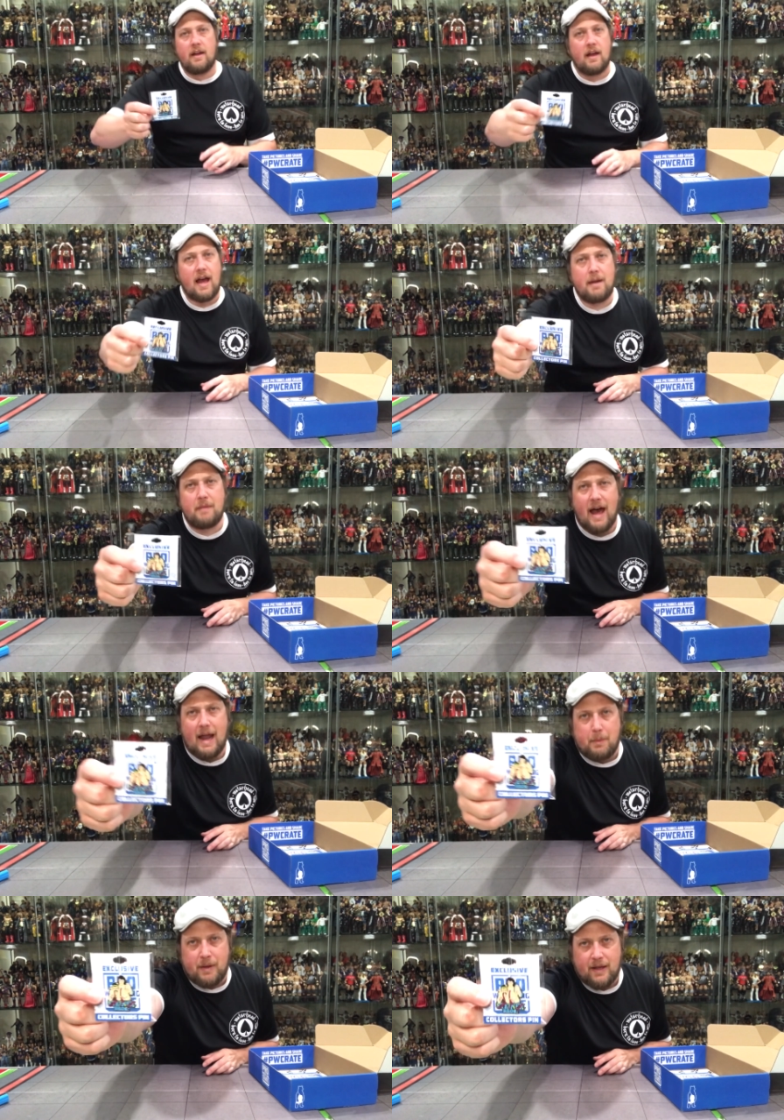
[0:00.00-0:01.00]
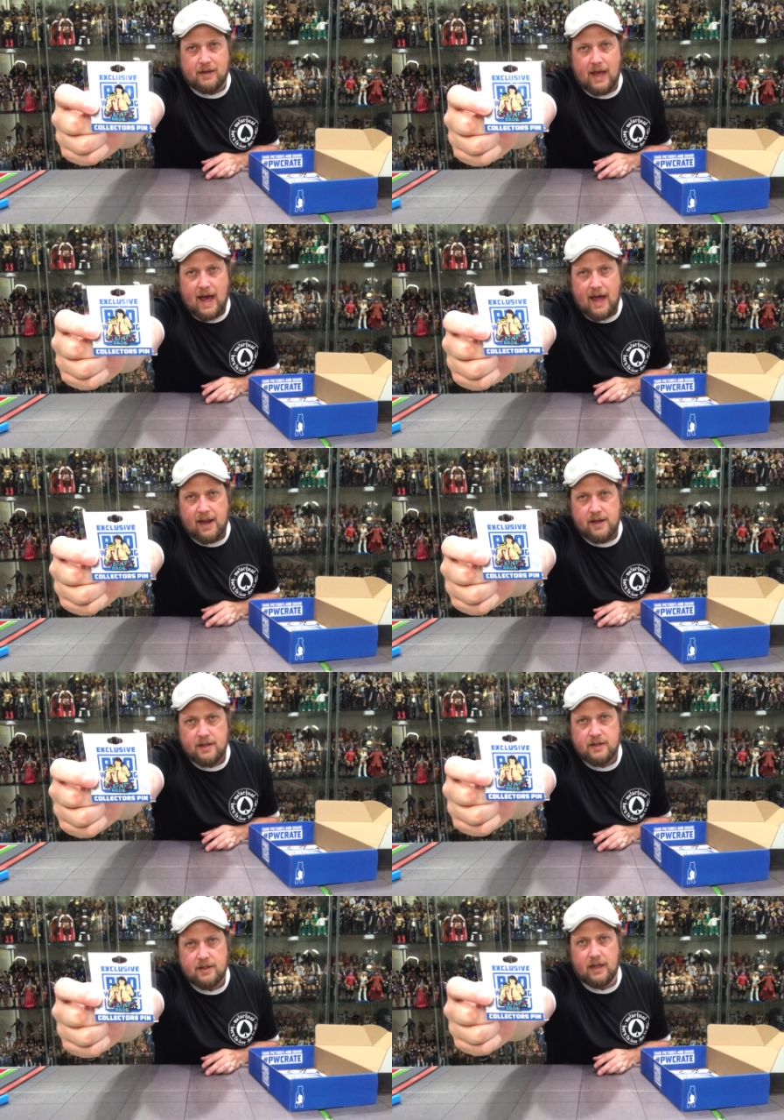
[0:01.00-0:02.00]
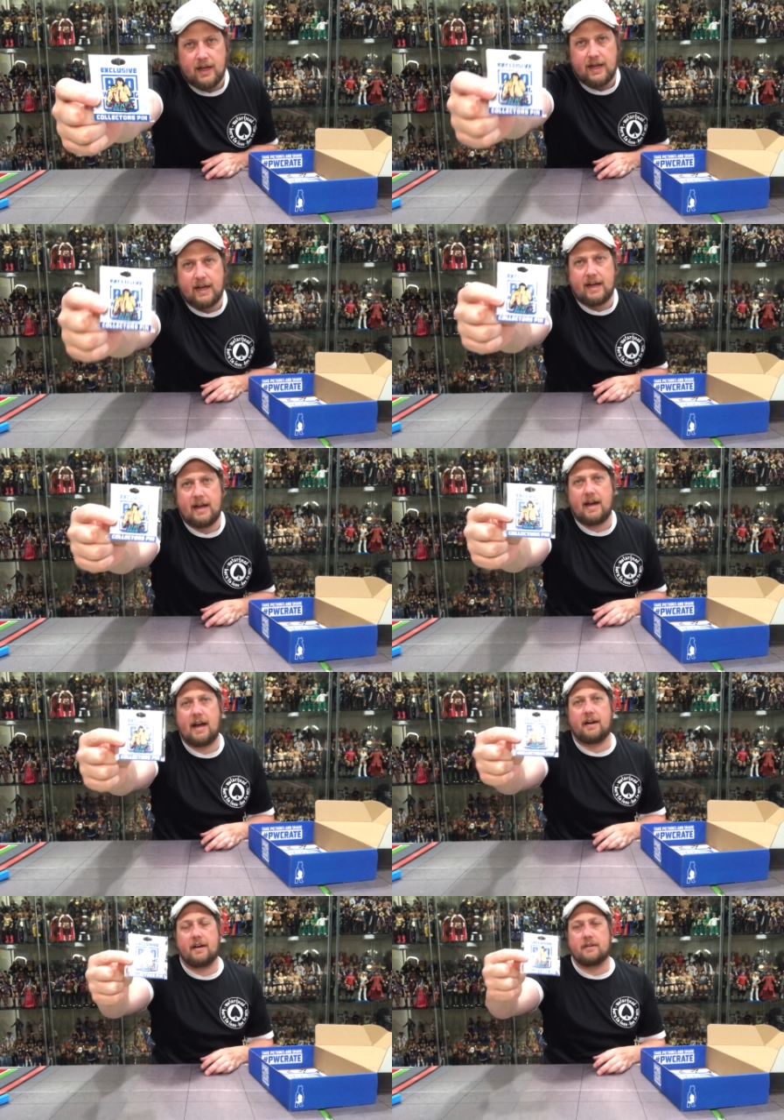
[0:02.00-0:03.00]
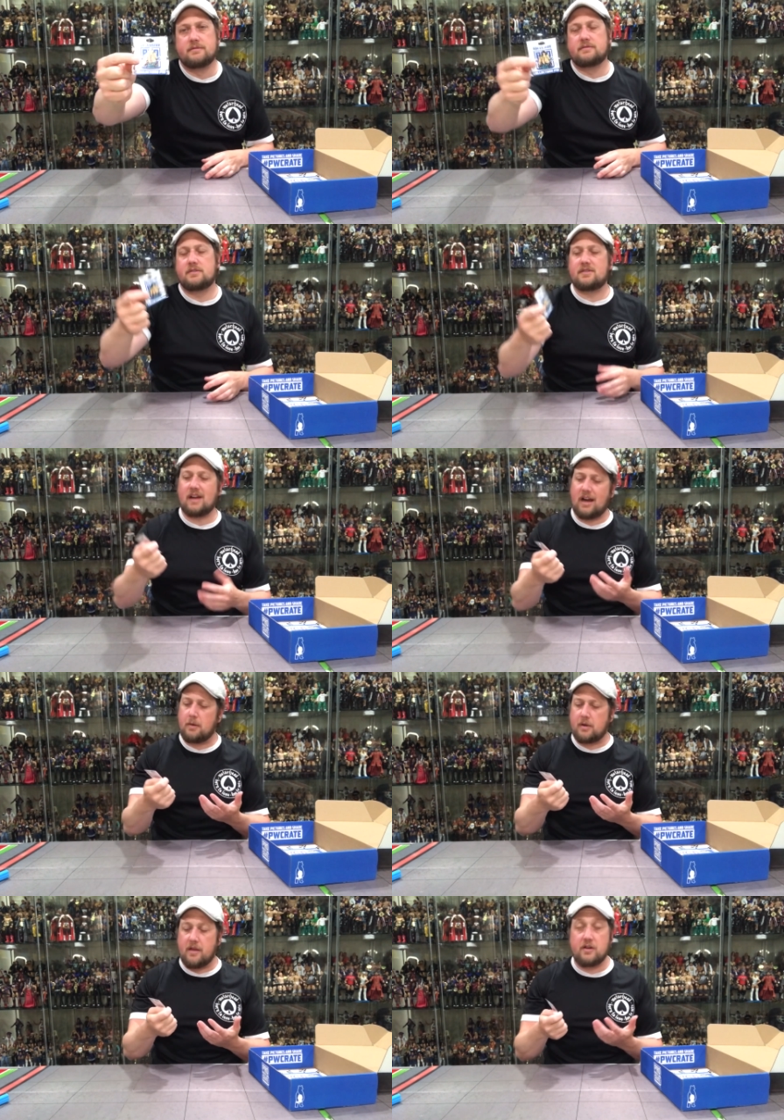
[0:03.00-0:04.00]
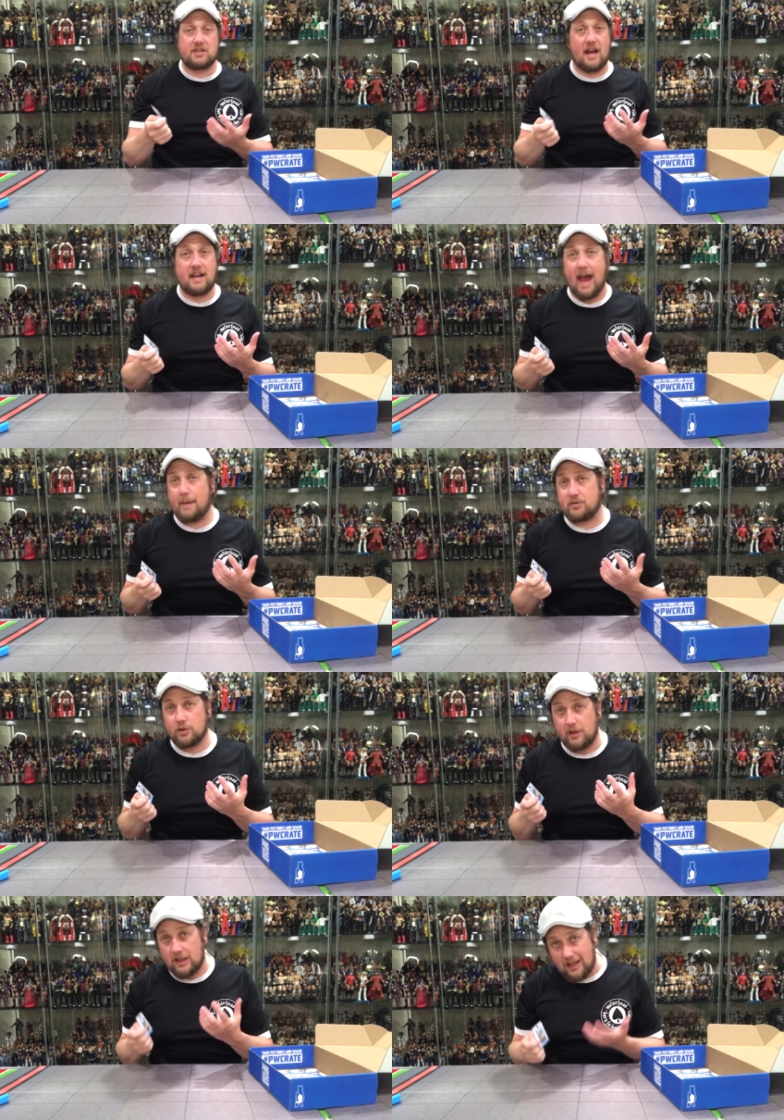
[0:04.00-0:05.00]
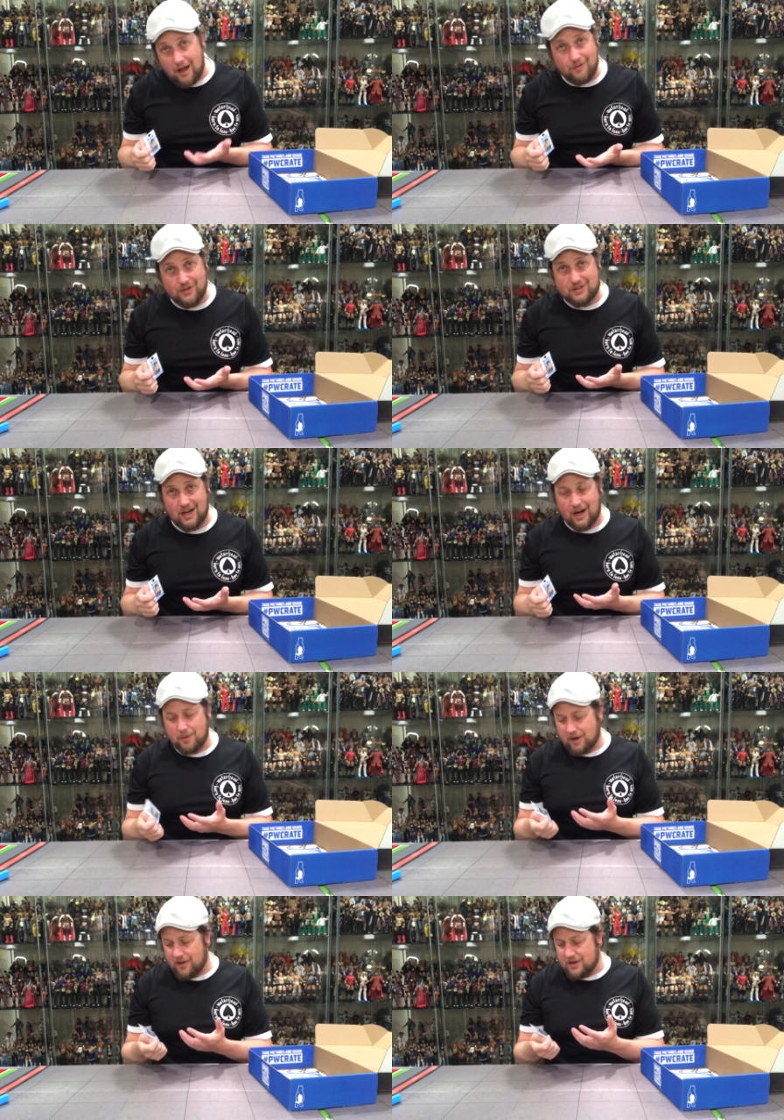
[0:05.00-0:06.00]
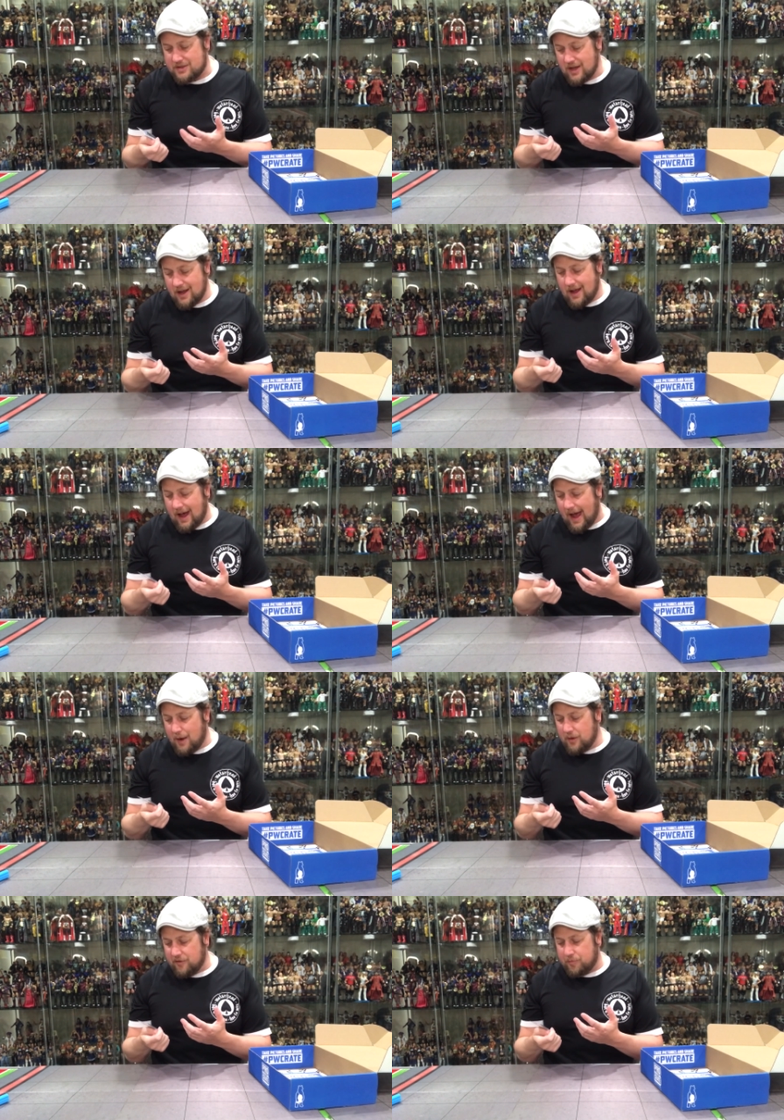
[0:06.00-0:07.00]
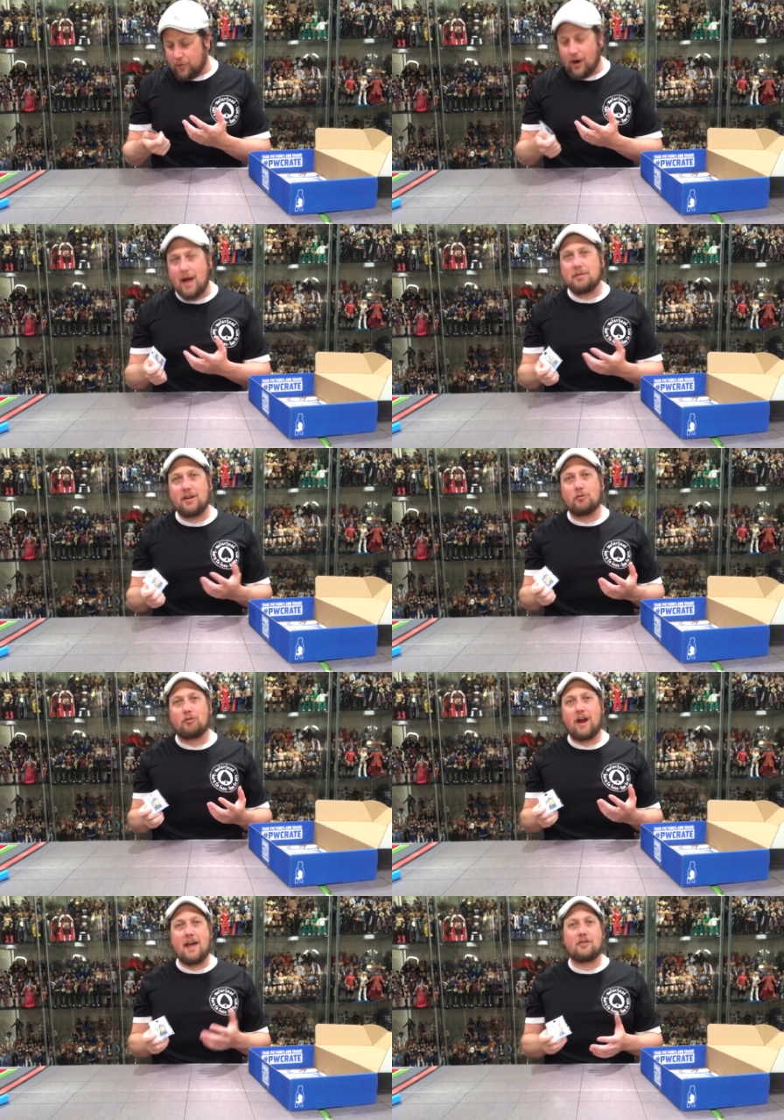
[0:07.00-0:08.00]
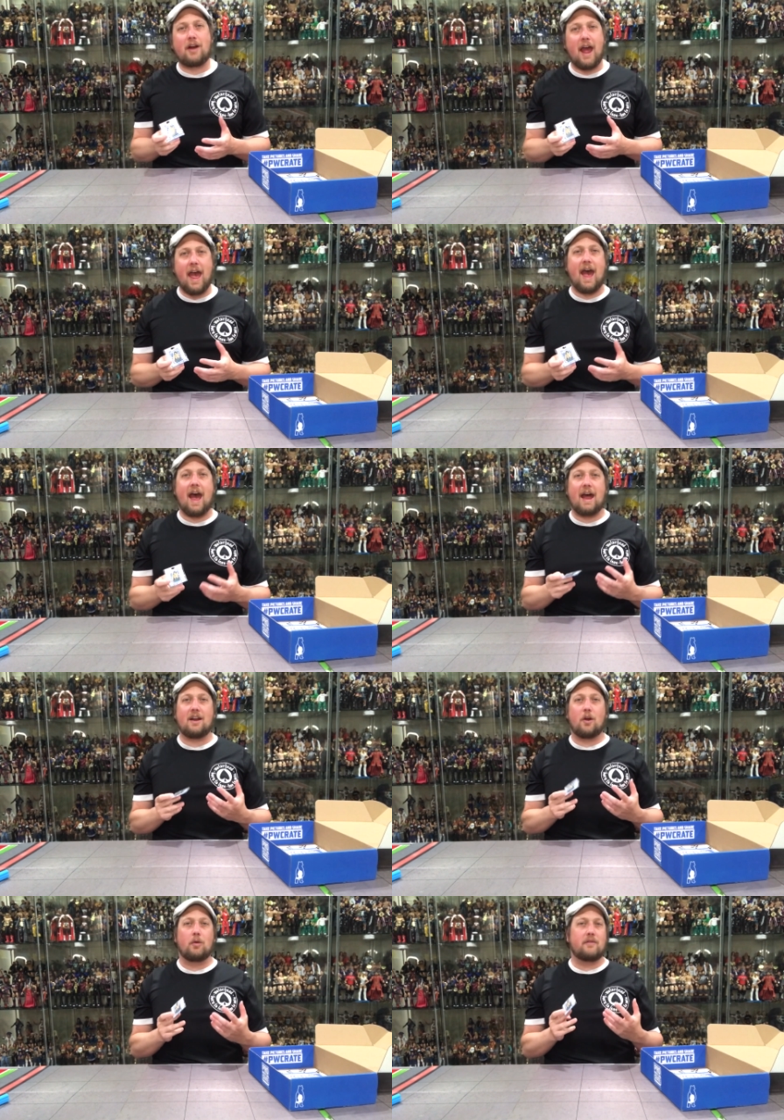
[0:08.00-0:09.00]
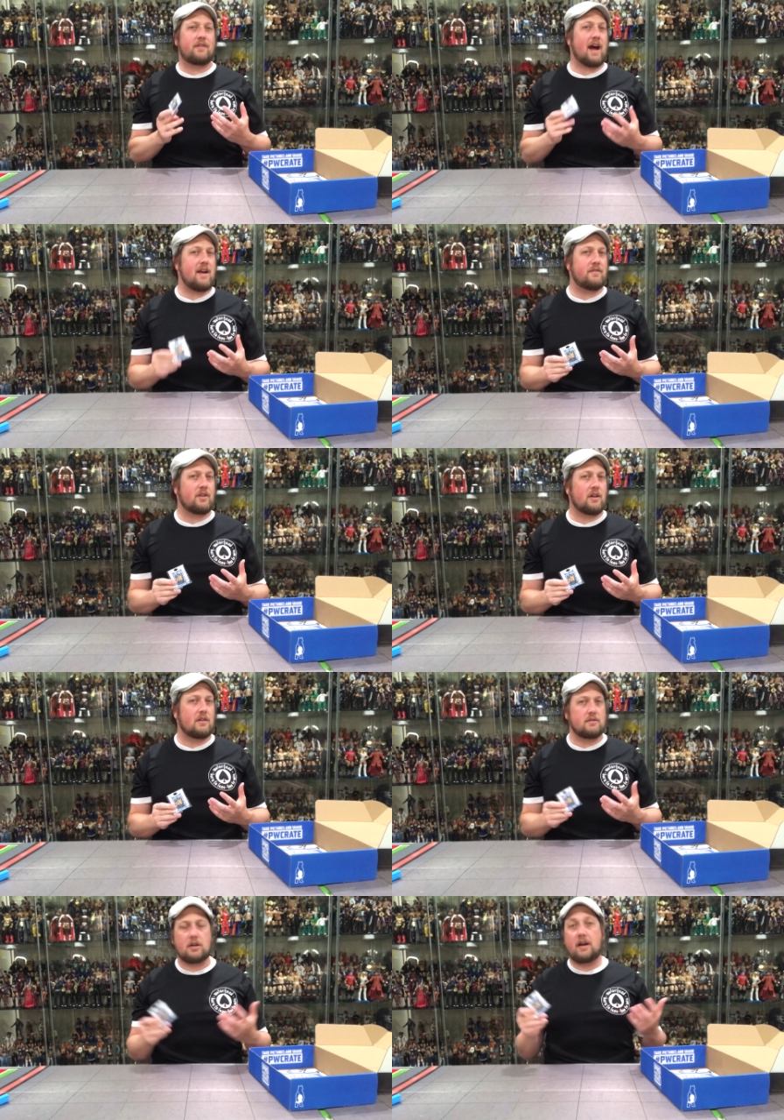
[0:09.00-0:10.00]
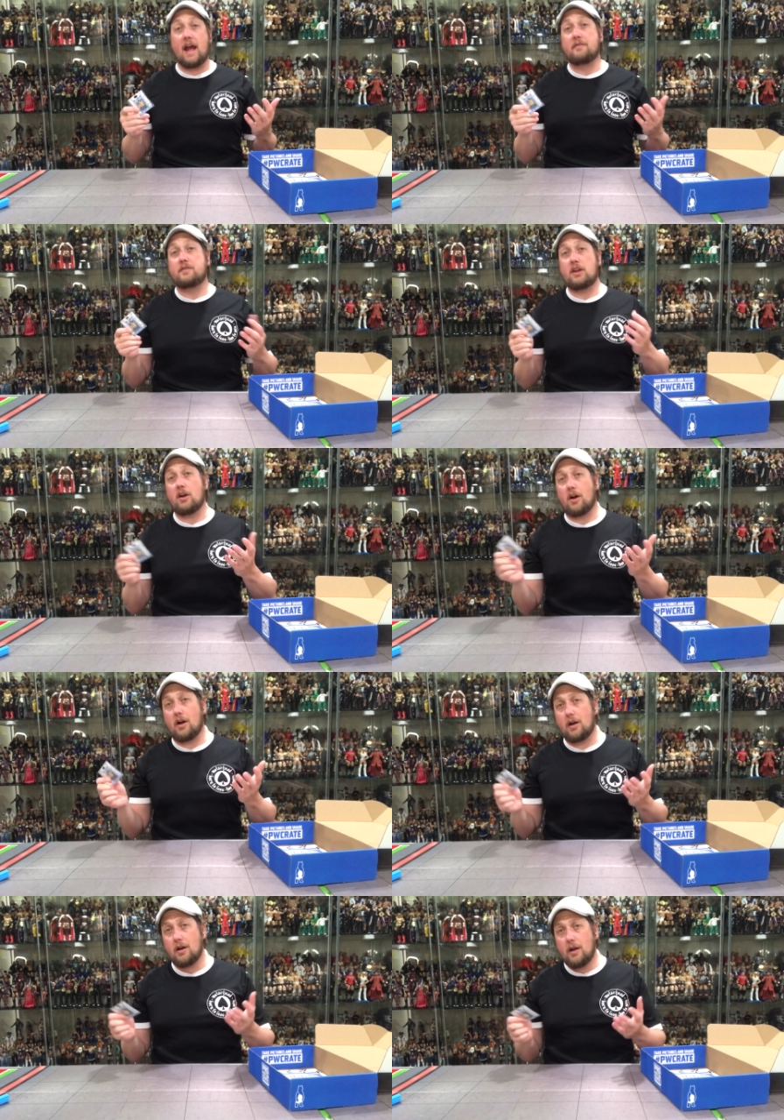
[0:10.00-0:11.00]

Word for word: I'm not a pin guy. I don't know. Steiner Brothers, I absolutely love the Steiner Brothers. I would have probably rather had a Revival or FTR